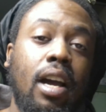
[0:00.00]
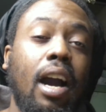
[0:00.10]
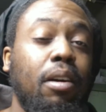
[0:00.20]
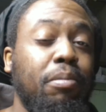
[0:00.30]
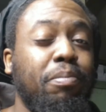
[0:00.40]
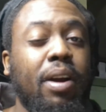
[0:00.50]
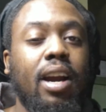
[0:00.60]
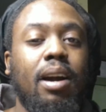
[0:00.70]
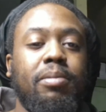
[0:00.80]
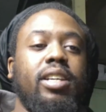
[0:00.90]
I'm
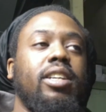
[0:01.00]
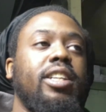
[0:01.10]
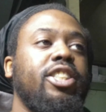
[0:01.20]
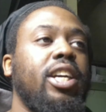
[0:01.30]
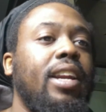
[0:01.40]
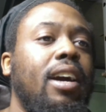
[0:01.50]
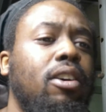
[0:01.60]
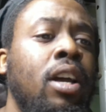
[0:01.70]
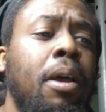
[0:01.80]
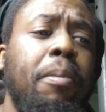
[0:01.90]
probably going to check it
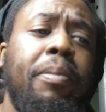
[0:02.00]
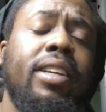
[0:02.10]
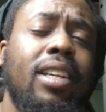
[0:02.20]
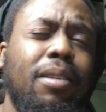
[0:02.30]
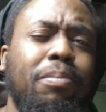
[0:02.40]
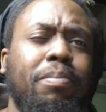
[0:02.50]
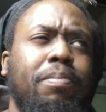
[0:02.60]
out, because I